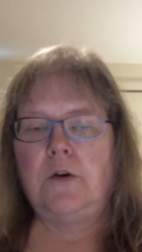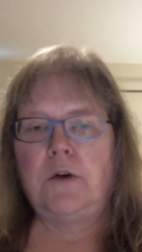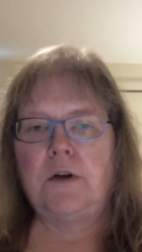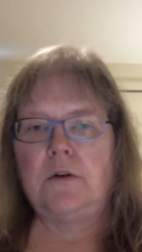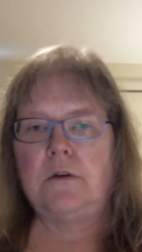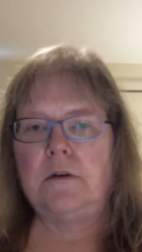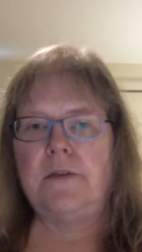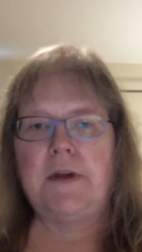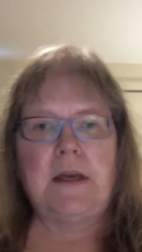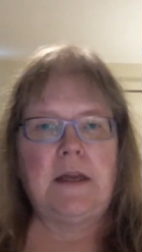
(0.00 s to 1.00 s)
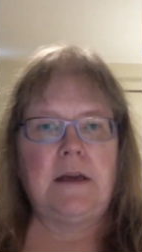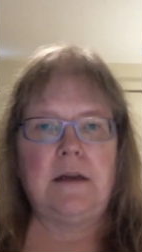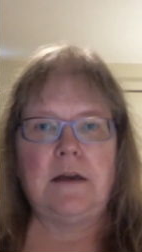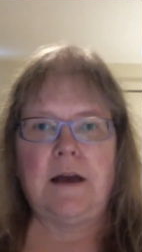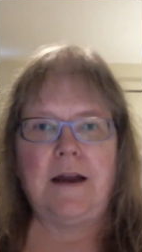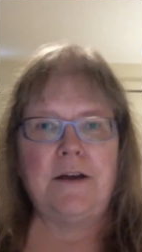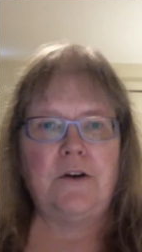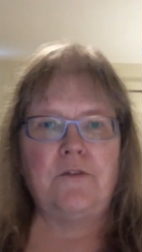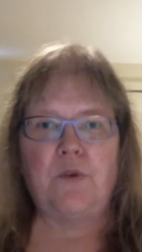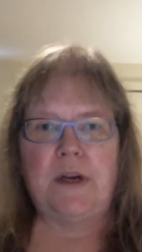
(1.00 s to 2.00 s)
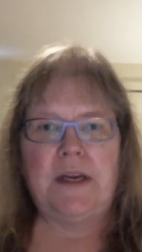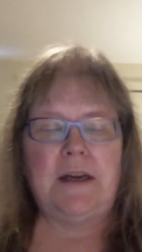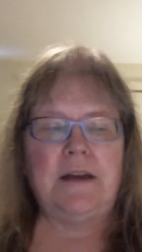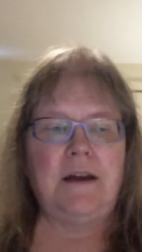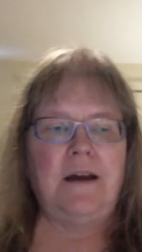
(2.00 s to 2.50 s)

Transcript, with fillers: critical thinking kind of reading,